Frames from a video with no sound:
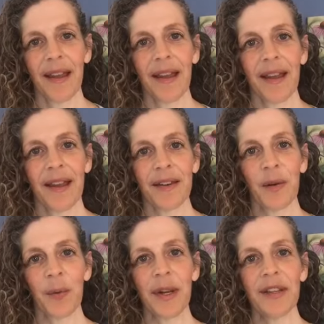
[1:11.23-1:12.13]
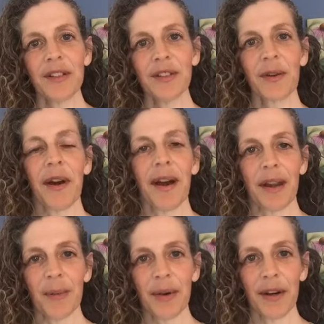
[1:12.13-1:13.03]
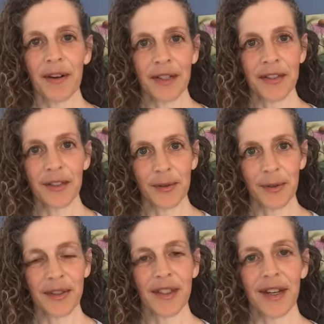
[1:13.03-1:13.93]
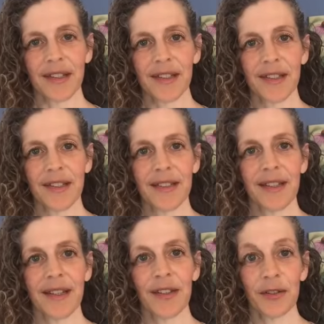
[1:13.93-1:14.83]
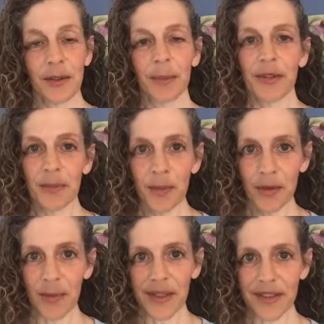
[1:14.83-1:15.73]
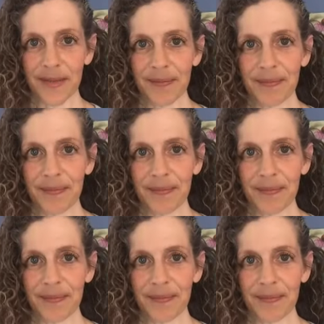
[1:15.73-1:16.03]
And we describe our internal states in terms of movement.